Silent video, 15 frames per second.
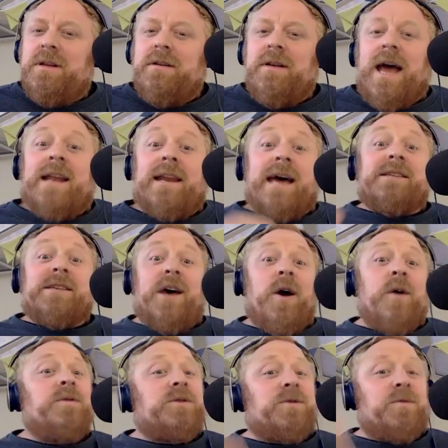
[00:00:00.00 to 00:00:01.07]
and as a
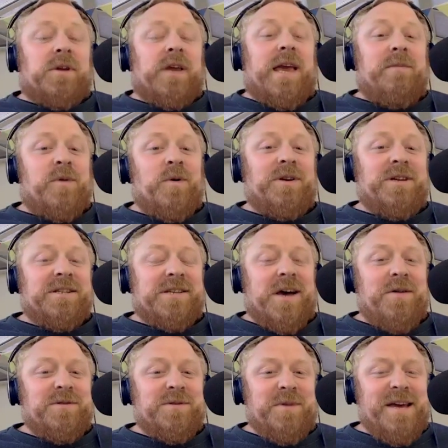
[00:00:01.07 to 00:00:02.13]
host would keep you on your
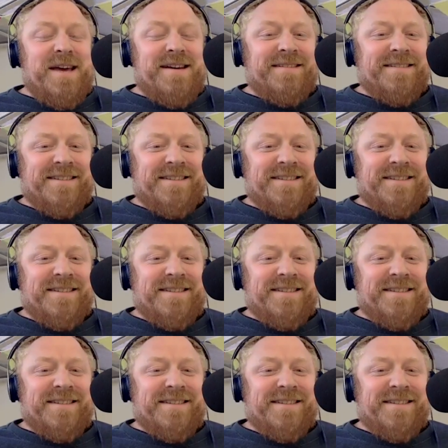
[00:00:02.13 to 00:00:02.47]
toes a bit.